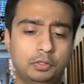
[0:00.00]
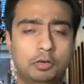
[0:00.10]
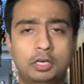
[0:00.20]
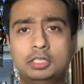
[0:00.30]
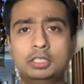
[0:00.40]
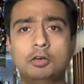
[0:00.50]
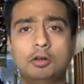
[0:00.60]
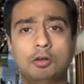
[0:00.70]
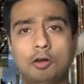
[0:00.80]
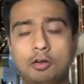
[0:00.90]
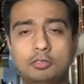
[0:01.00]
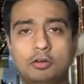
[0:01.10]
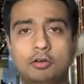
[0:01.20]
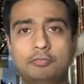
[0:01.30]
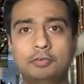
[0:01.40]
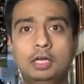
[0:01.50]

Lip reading: currently a lot of